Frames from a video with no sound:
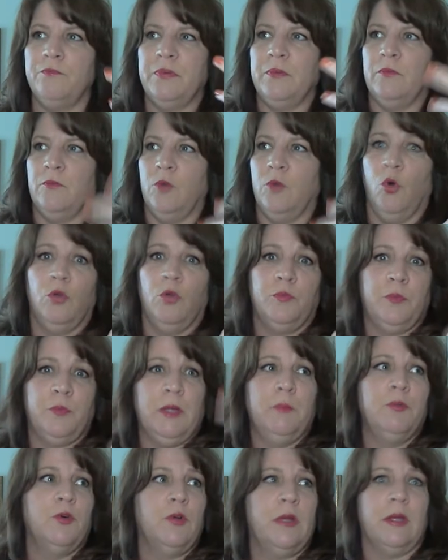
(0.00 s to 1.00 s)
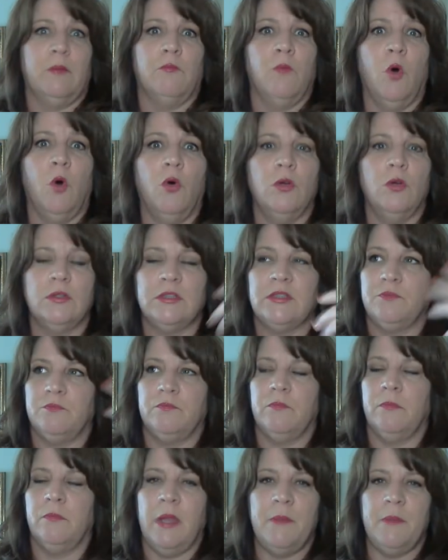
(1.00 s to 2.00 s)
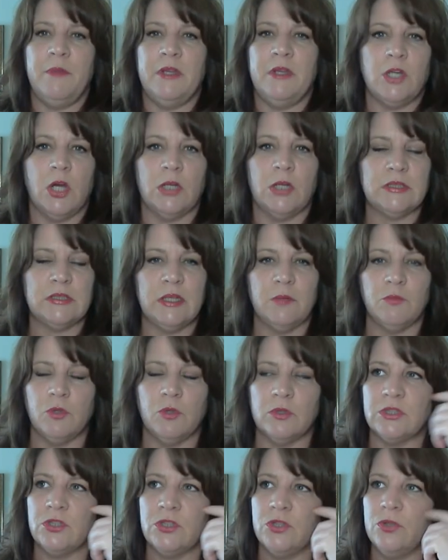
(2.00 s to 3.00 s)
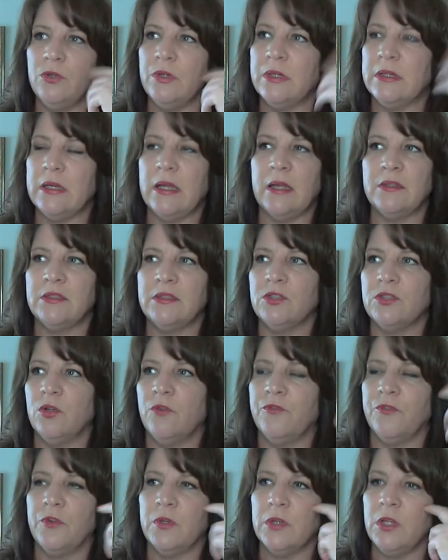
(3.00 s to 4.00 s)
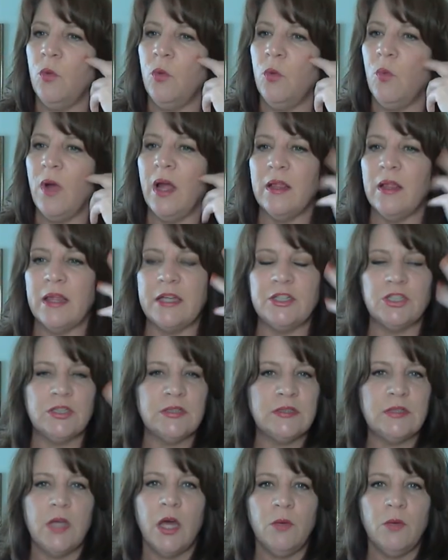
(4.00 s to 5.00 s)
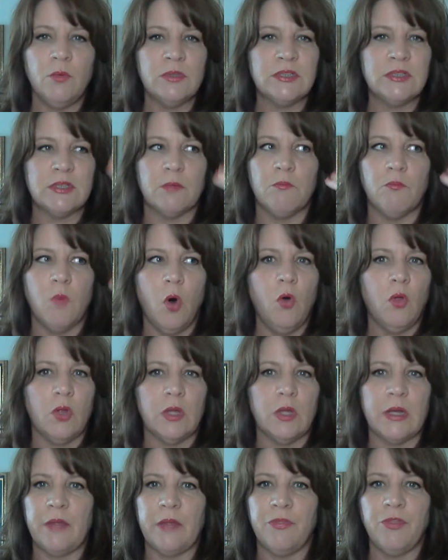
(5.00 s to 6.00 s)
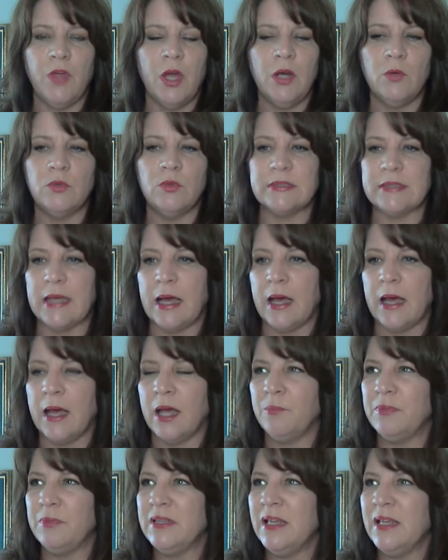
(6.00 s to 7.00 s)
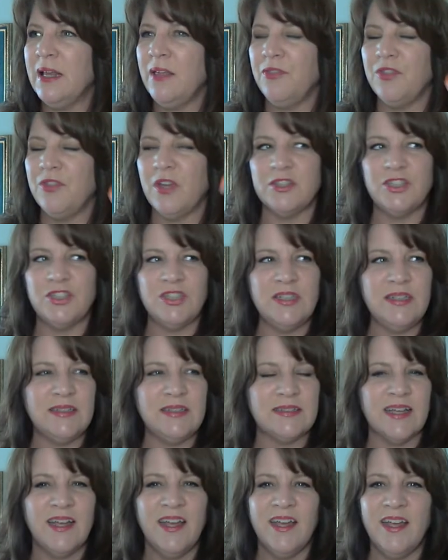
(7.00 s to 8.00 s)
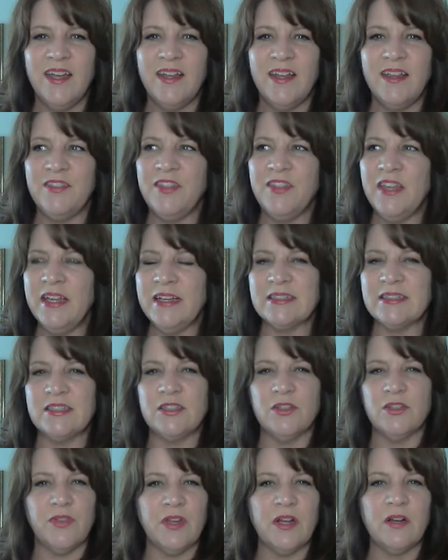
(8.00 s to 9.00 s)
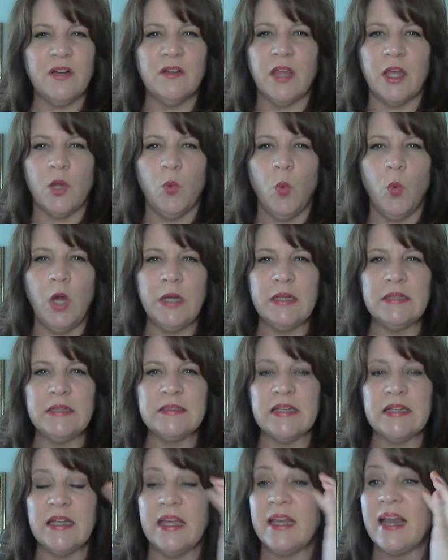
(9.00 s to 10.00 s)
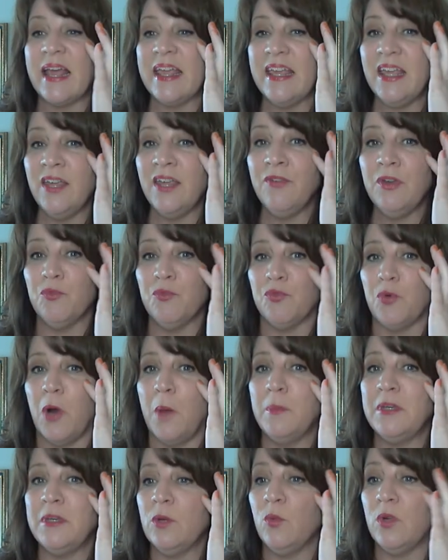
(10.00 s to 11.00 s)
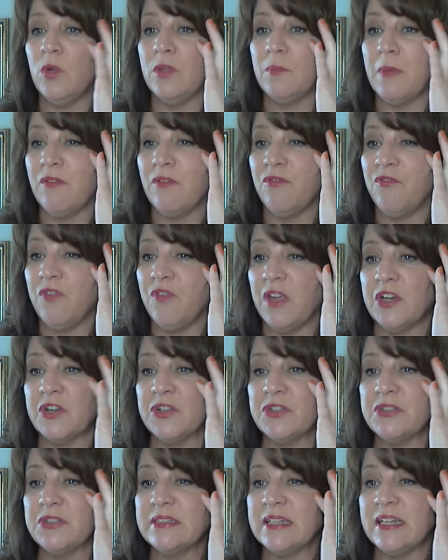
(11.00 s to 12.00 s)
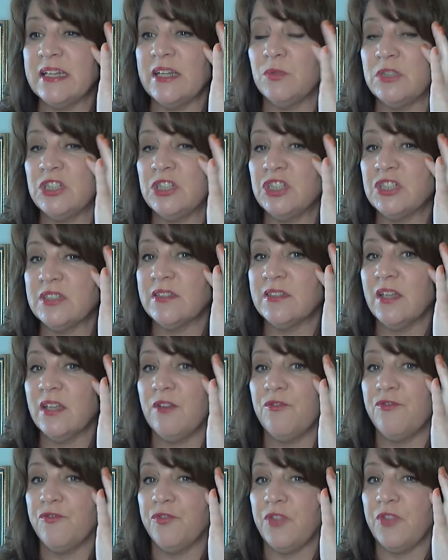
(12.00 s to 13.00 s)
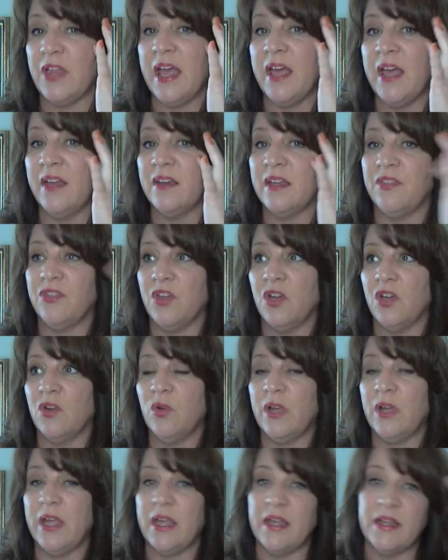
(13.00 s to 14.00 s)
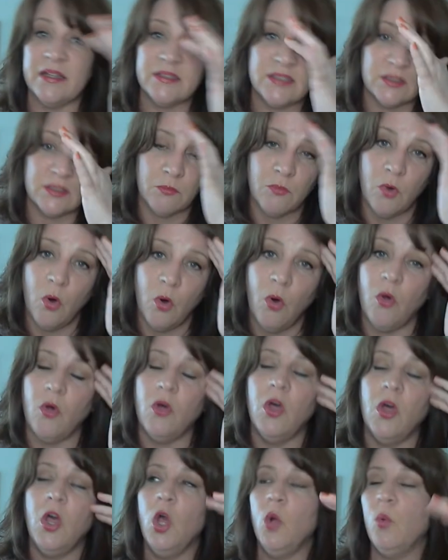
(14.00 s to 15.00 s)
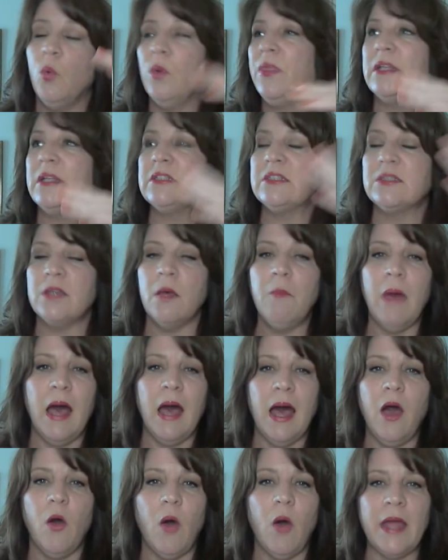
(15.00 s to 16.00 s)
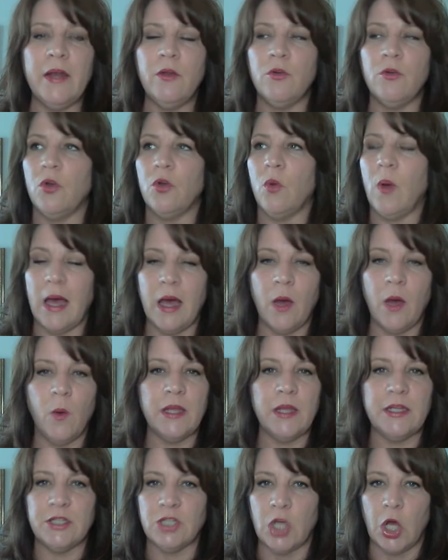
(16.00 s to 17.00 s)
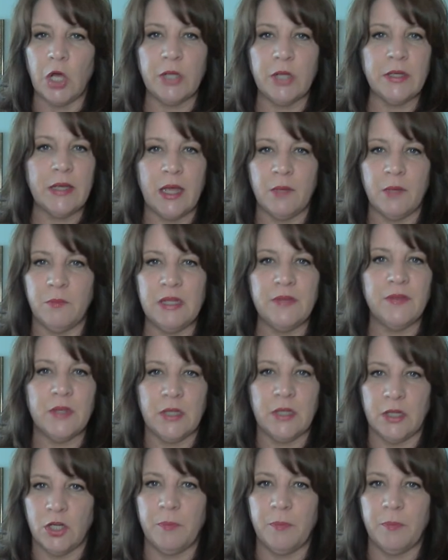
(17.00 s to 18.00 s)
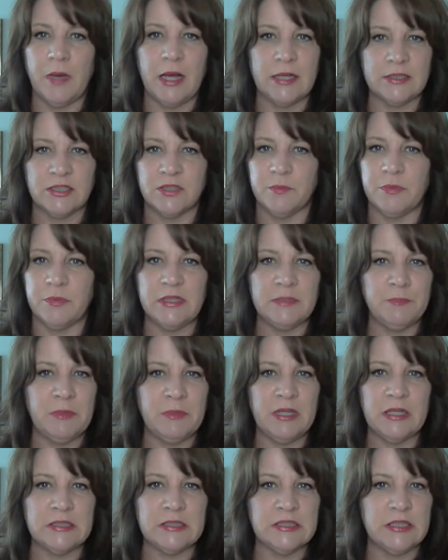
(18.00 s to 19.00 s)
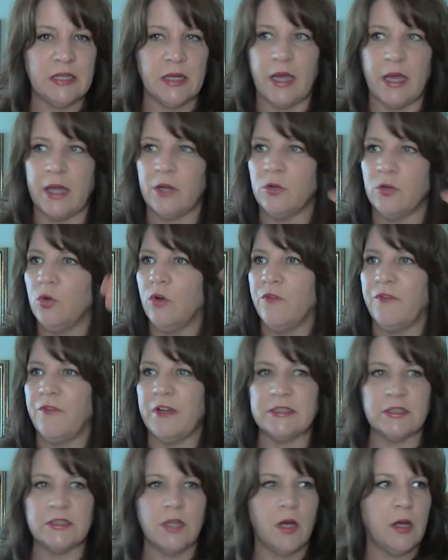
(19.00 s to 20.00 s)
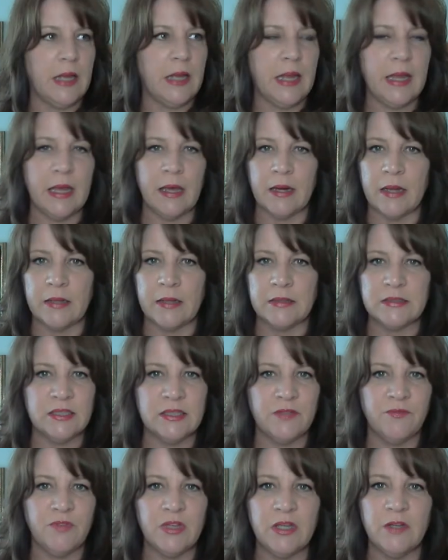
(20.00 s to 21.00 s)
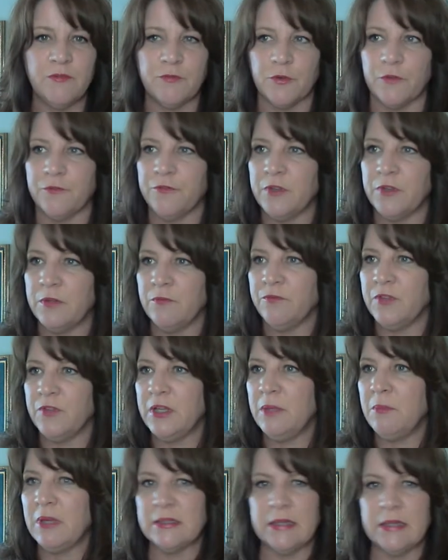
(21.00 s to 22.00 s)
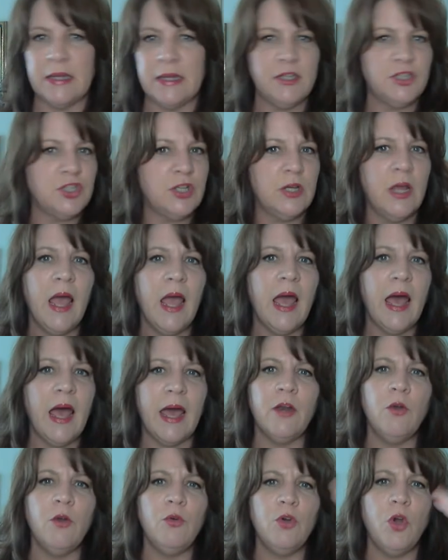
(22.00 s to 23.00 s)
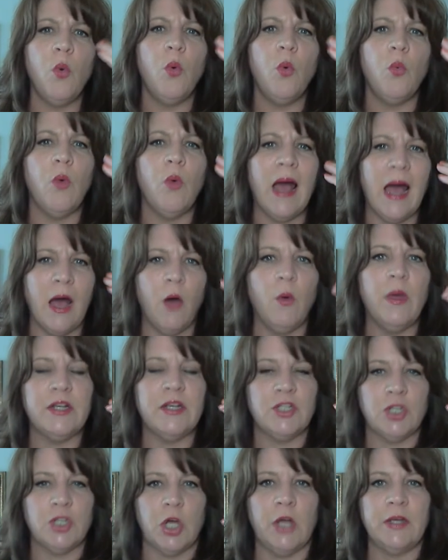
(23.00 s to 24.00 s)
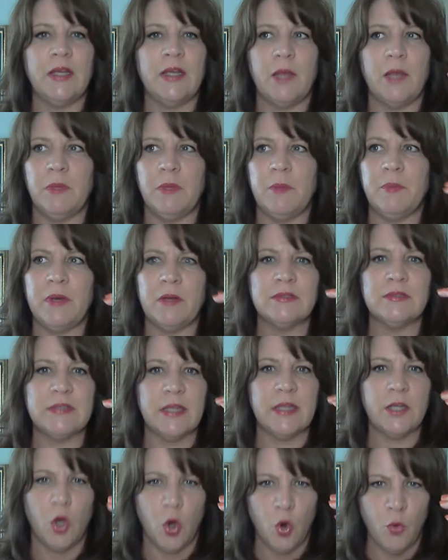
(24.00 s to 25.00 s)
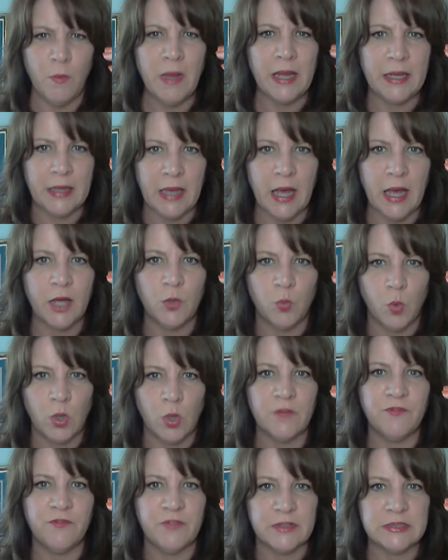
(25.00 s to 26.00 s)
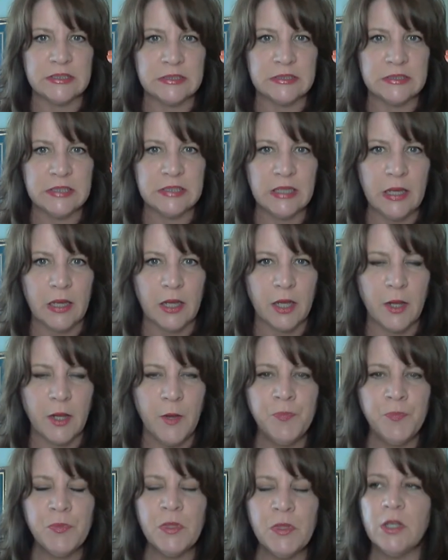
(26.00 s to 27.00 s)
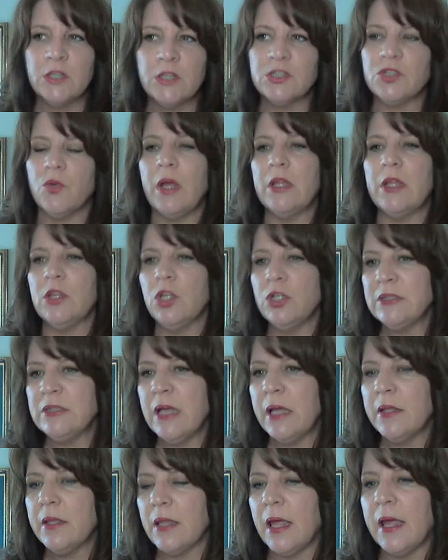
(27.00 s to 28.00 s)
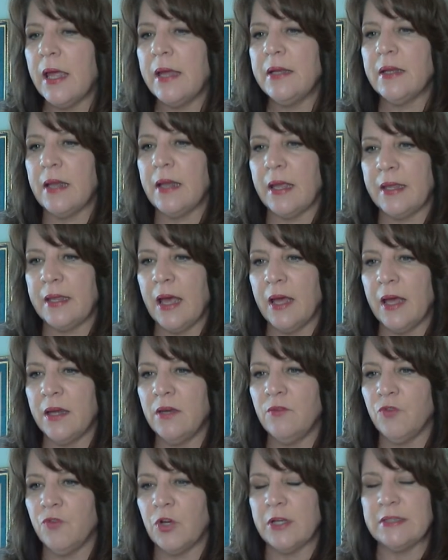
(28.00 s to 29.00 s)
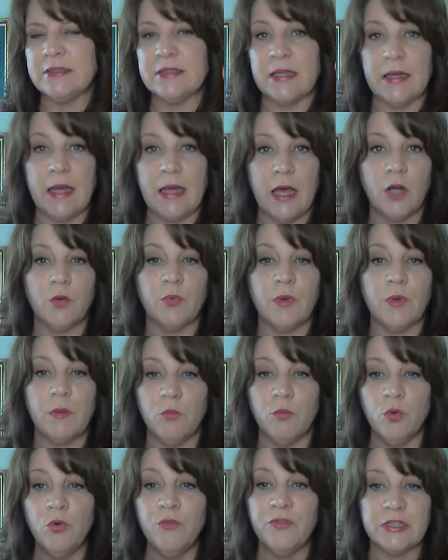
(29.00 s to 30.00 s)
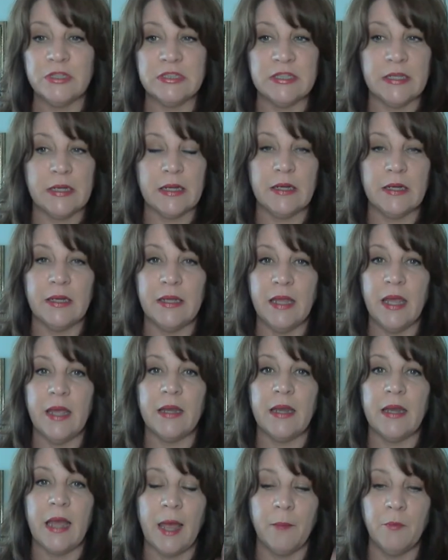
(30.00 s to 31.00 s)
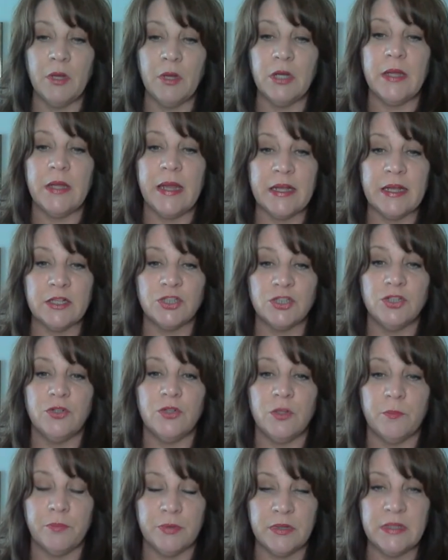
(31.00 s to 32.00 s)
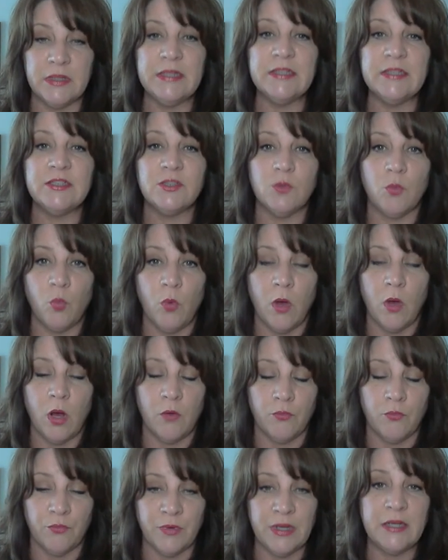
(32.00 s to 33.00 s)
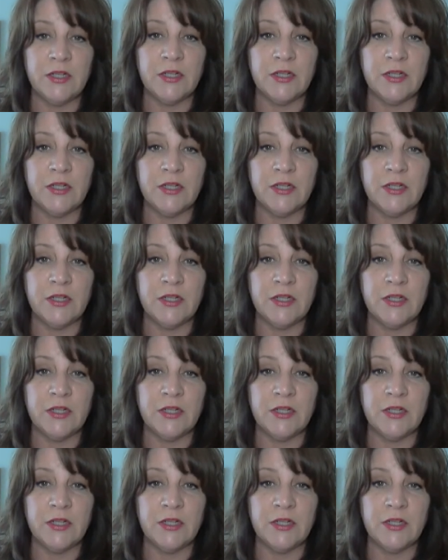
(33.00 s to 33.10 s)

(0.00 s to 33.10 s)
old people get moles. Maybe dogs get moles too. And so for a little while, I just thought it was a mole. And I thought it was odd. But then I thought, geez, the thing is still there. Like, what is it? And I even rubbed it with my fingers and it was just like flat. And I thought, okay, it's a mole. Well, then somehow, I don't know how it dawned on me that it could possibly be a tick. I don't know if I saw an ad on TV for flea medication. I don't know how it dawned on me, but I was like, oh my God, what if it's a tick? So I looked online and I got advice on how to remove a tick. And again, I'm going to ask you to please read